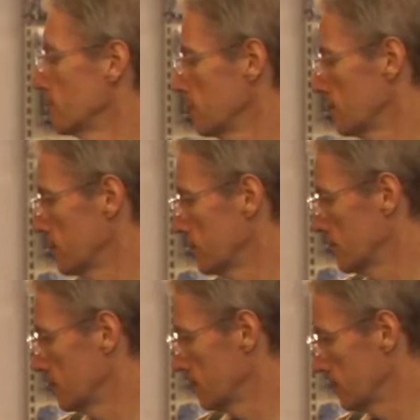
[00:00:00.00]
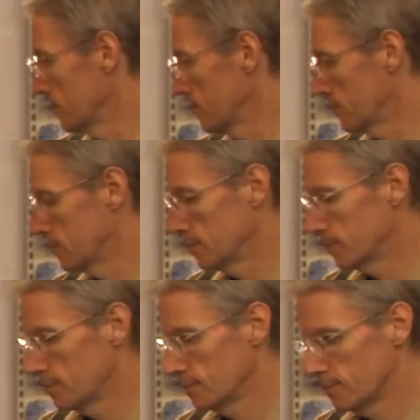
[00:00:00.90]

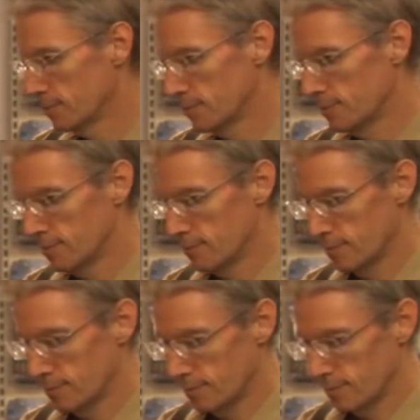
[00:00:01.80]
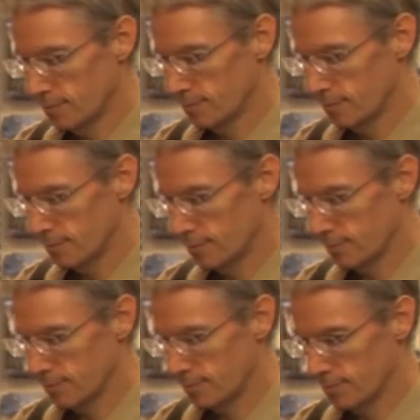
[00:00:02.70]

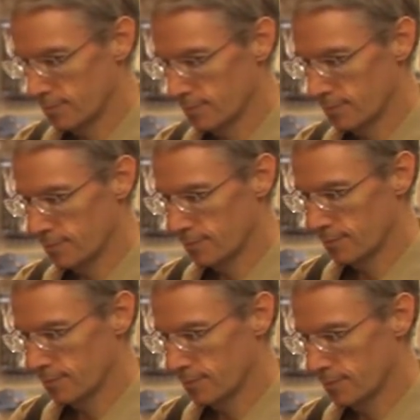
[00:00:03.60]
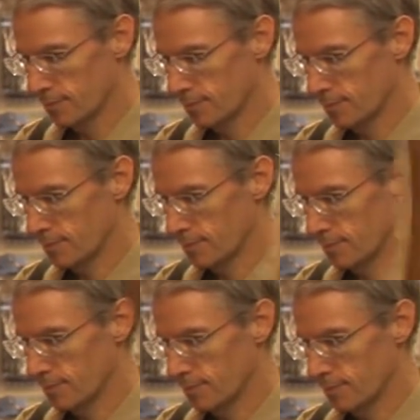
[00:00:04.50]

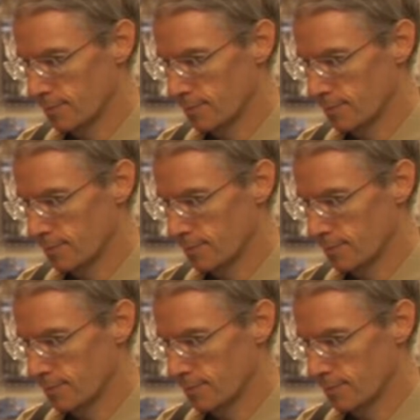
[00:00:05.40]
(silent)